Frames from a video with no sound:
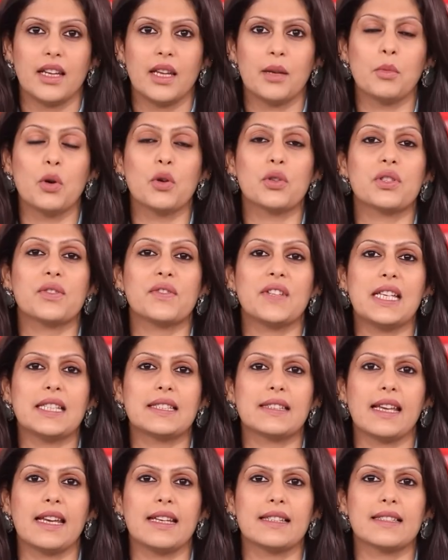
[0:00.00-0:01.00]
In most of these
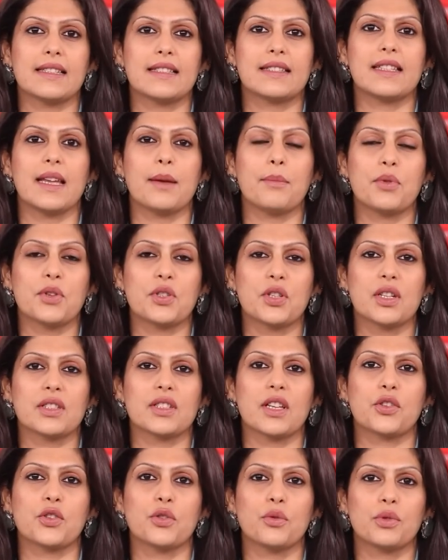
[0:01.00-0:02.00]
cases, temperatures
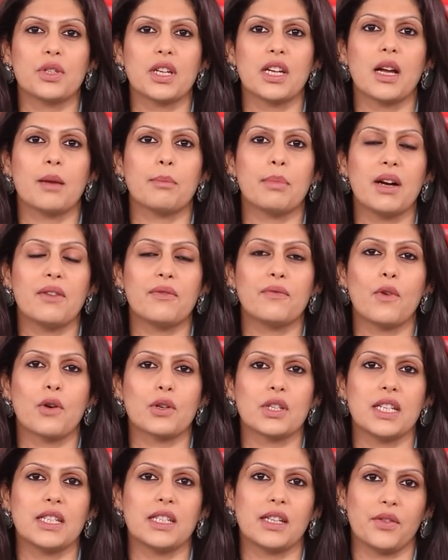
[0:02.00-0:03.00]
are shooting above
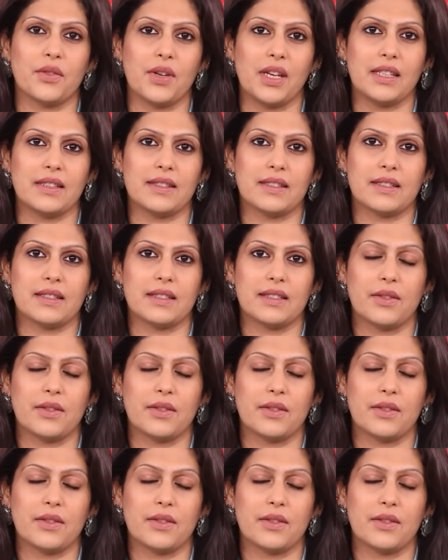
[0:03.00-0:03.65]
40 degrees.